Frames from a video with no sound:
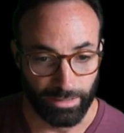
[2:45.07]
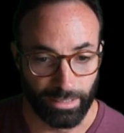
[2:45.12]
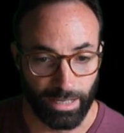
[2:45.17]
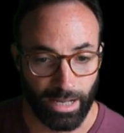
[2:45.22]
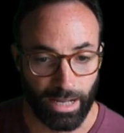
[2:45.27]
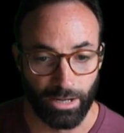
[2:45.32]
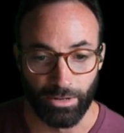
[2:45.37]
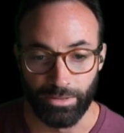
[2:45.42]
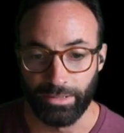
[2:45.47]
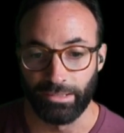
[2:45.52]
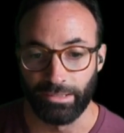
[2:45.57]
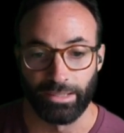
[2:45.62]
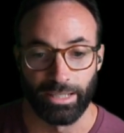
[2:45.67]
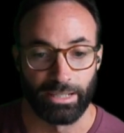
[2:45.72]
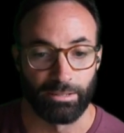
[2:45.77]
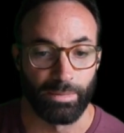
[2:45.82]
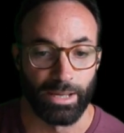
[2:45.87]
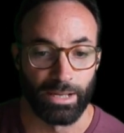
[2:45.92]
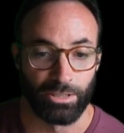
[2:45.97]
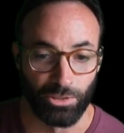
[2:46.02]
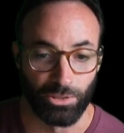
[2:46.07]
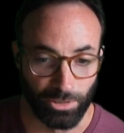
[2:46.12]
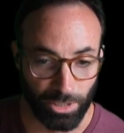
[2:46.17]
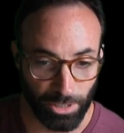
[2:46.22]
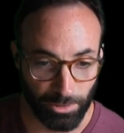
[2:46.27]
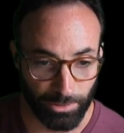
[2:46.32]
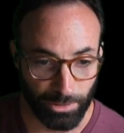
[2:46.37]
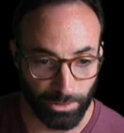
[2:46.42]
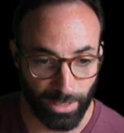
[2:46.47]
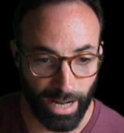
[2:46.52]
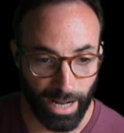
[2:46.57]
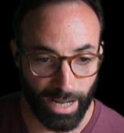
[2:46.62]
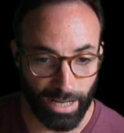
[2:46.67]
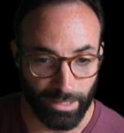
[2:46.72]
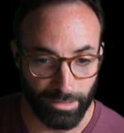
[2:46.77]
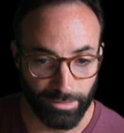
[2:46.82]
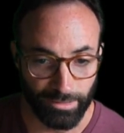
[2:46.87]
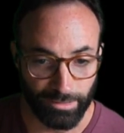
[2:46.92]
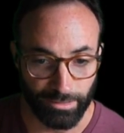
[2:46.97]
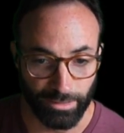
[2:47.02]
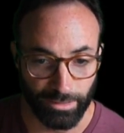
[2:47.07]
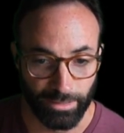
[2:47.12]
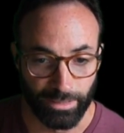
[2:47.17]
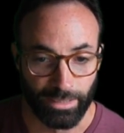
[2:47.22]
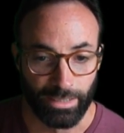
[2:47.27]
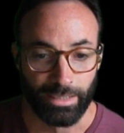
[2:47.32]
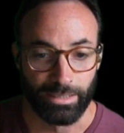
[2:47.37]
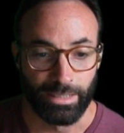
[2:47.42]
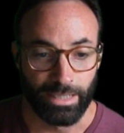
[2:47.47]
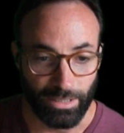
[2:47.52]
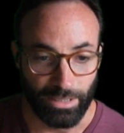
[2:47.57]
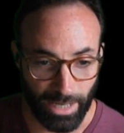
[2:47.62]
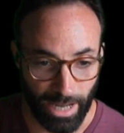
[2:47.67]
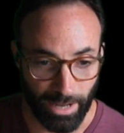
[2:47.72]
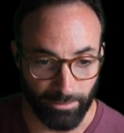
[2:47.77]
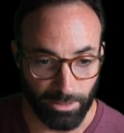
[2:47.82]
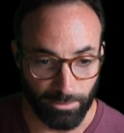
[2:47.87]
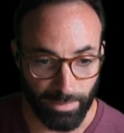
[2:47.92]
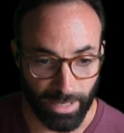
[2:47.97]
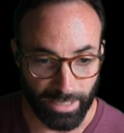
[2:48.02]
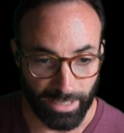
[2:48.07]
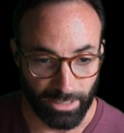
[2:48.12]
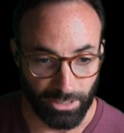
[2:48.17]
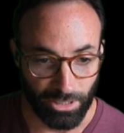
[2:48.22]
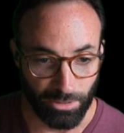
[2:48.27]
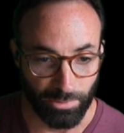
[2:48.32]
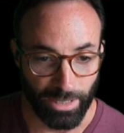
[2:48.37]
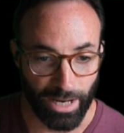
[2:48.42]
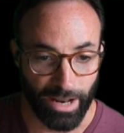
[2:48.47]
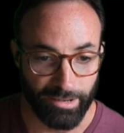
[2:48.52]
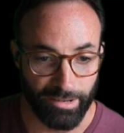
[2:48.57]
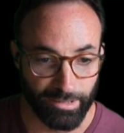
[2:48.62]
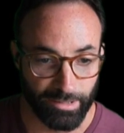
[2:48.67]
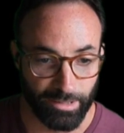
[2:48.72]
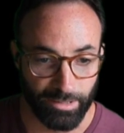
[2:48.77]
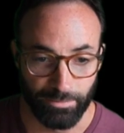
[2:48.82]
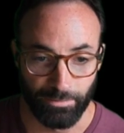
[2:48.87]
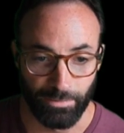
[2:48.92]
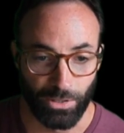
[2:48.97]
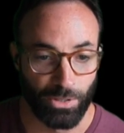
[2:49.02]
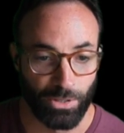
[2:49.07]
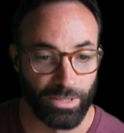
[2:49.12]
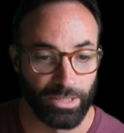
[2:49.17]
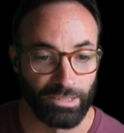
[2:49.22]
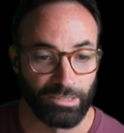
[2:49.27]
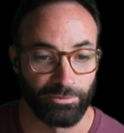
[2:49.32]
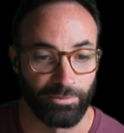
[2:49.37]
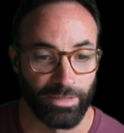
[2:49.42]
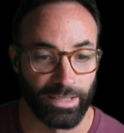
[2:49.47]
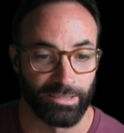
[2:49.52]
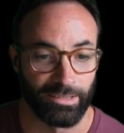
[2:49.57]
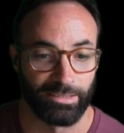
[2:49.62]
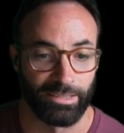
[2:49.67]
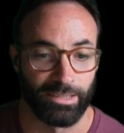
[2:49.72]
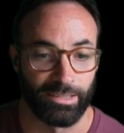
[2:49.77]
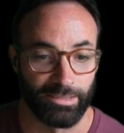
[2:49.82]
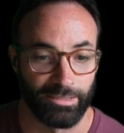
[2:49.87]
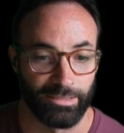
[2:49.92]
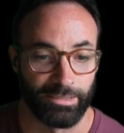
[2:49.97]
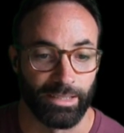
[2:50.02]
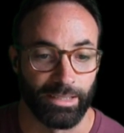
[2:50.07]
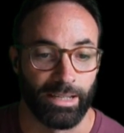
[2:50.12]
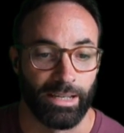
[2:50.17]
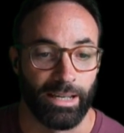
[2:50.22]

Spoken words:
or these manual overrides that you have to make under pressure, or these fixes,